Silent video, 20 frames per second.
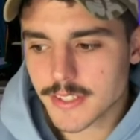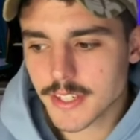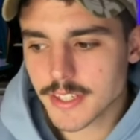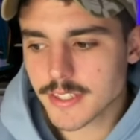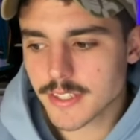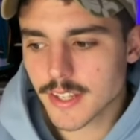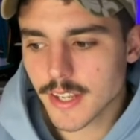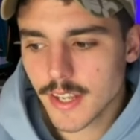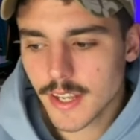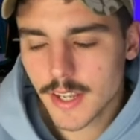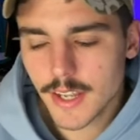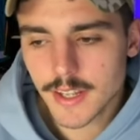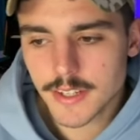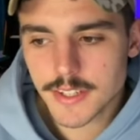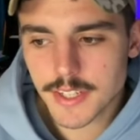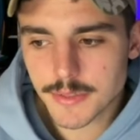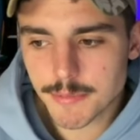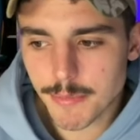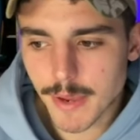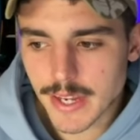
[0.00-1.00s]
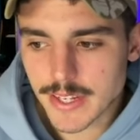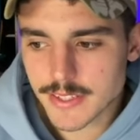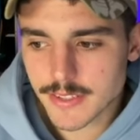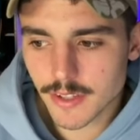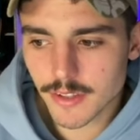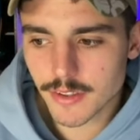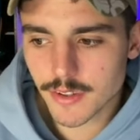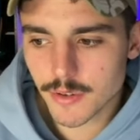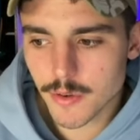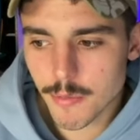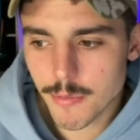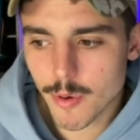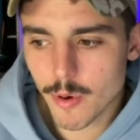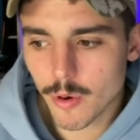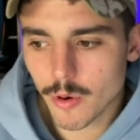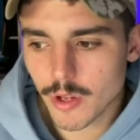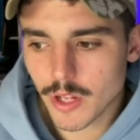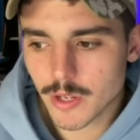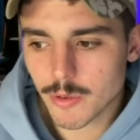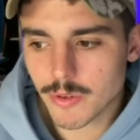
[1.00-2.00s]
Just just based on the
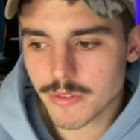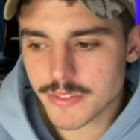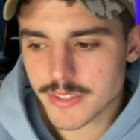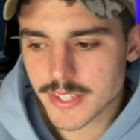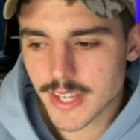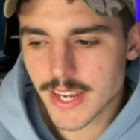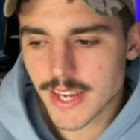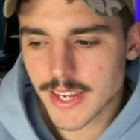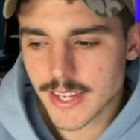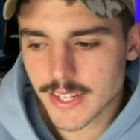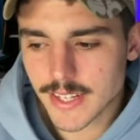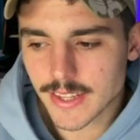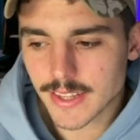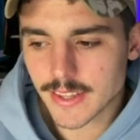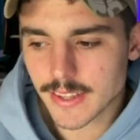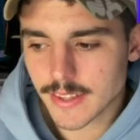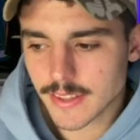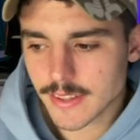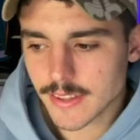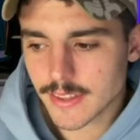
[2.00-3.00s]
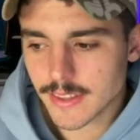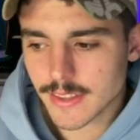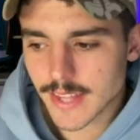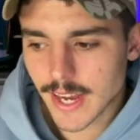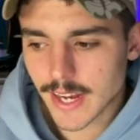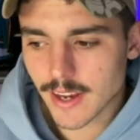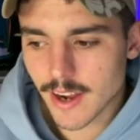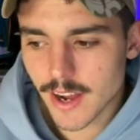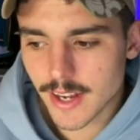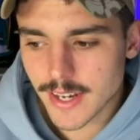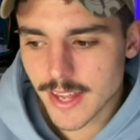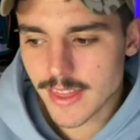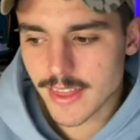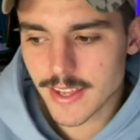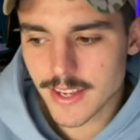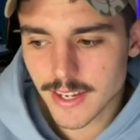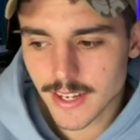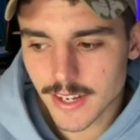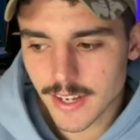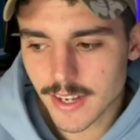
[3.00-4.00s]
reporting we've seen and that kind of
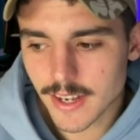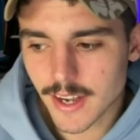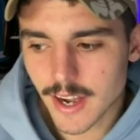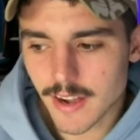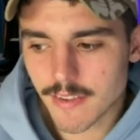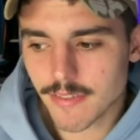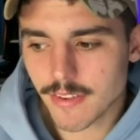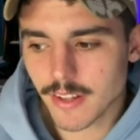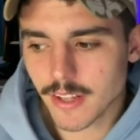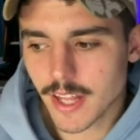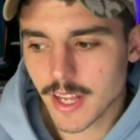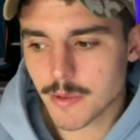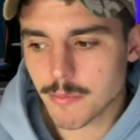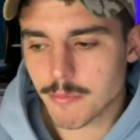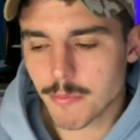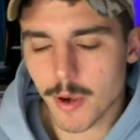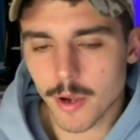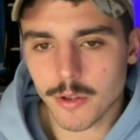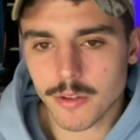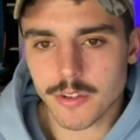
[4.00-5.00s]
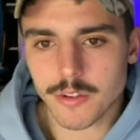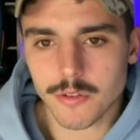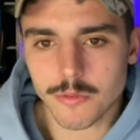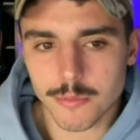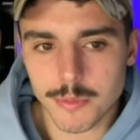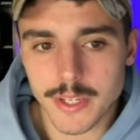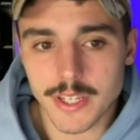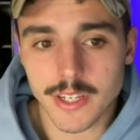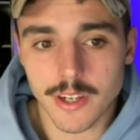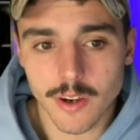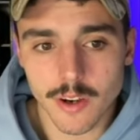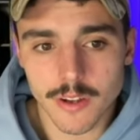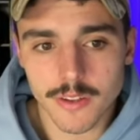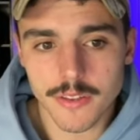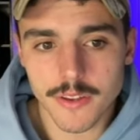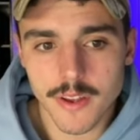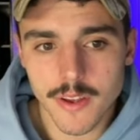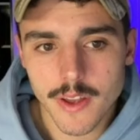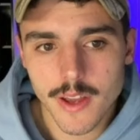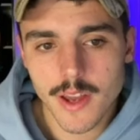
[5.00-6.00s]
thing, I feel like both could be
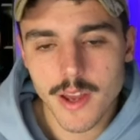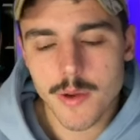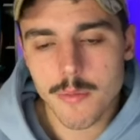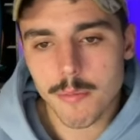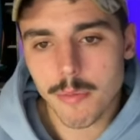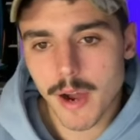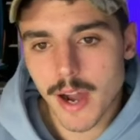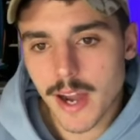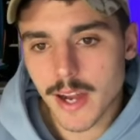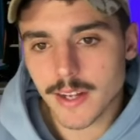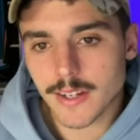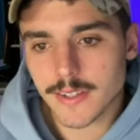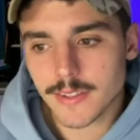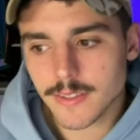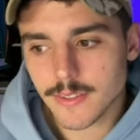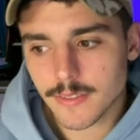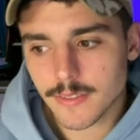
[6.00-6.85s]
gone. But